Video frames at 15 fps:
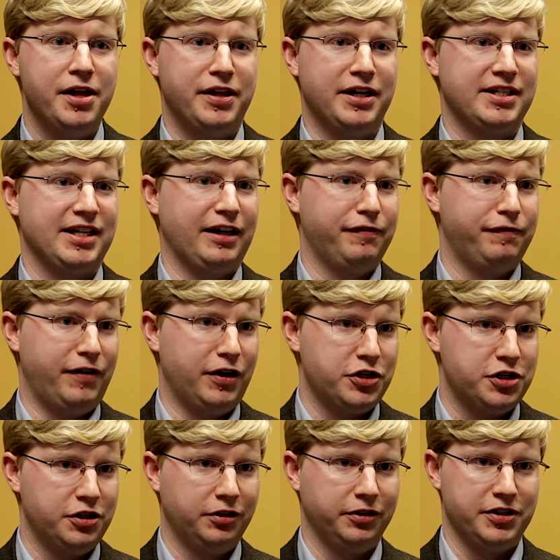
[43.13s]
Things like
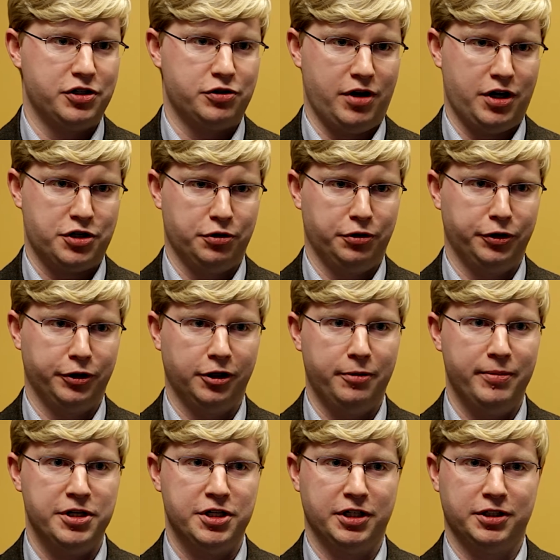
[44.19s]
functional and structural
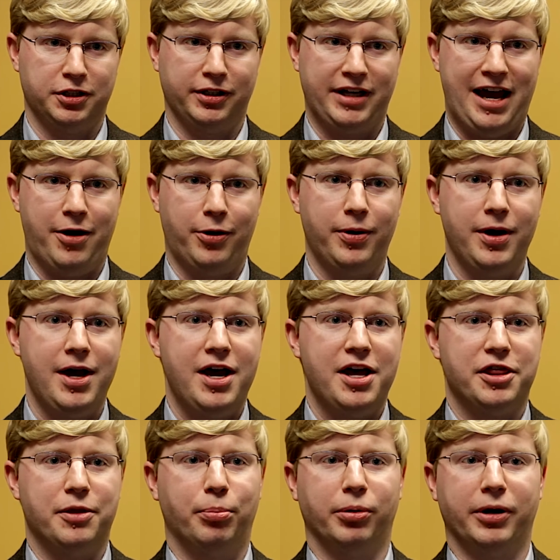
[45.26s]
neuroimaging to look how
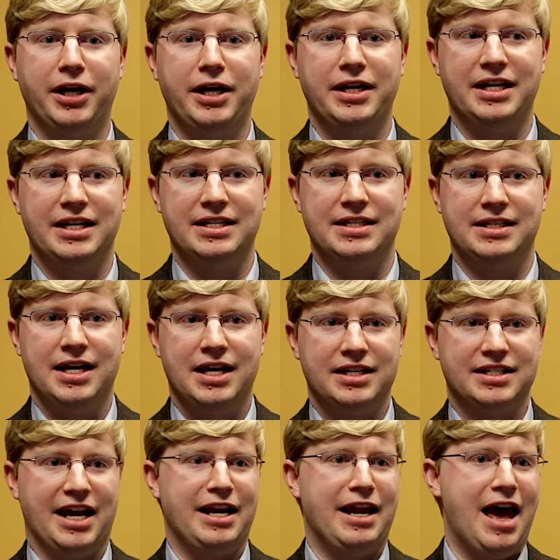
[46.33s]
the brain is
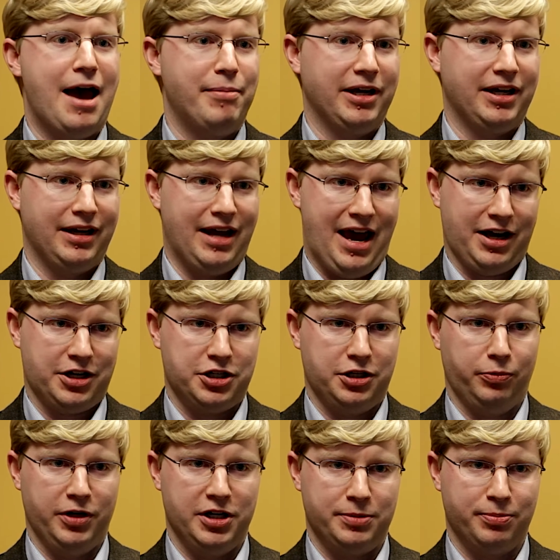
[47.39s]
dynamic in
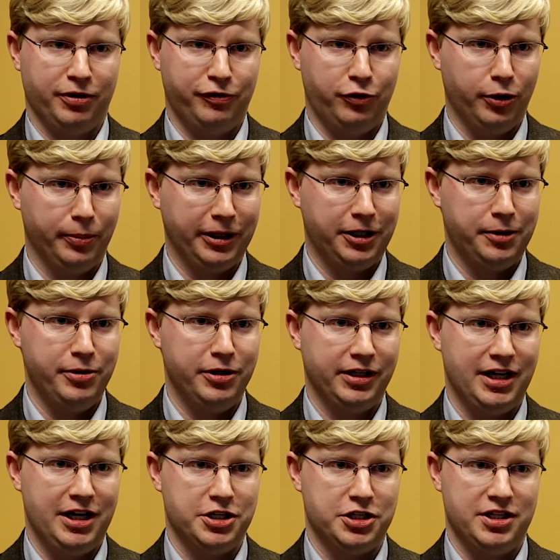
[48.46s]
action when it's performing
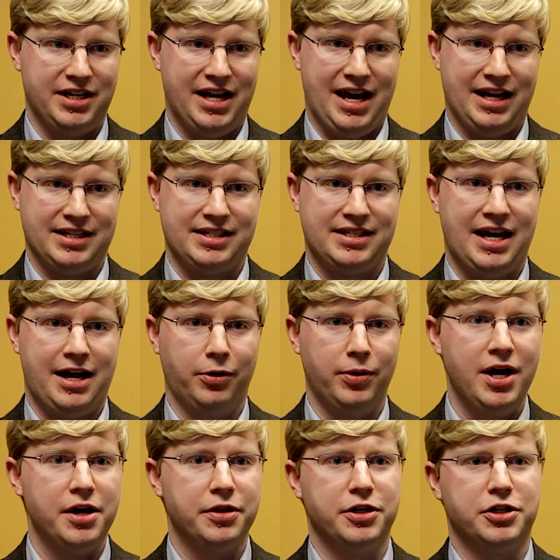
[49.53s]
communication tasks, how
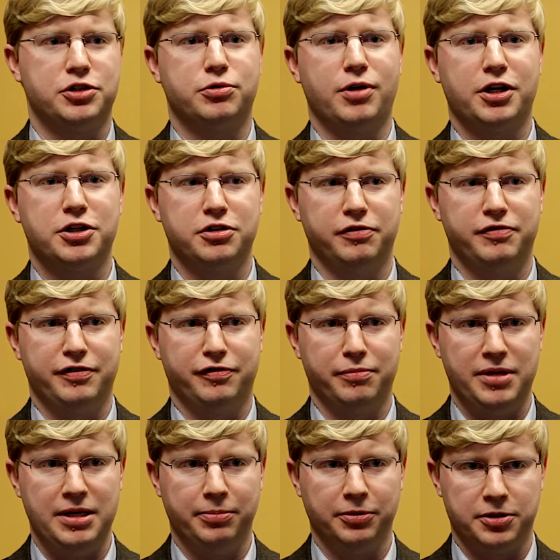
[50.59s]
the structure of different
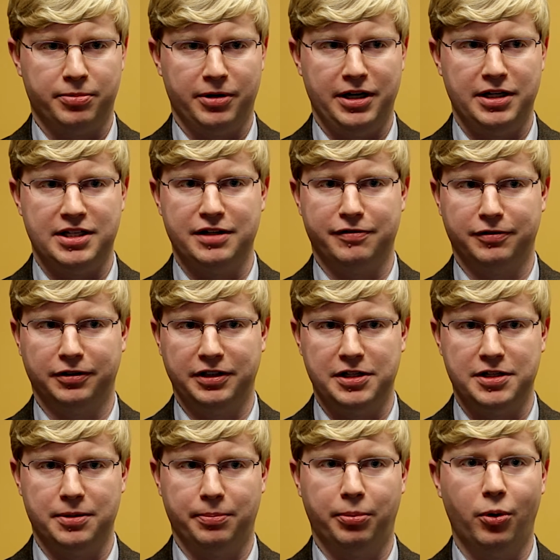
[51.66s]
people's brains differently
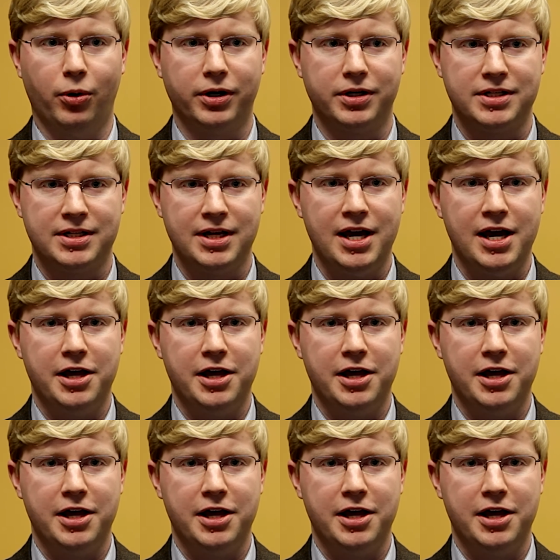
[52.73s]
supports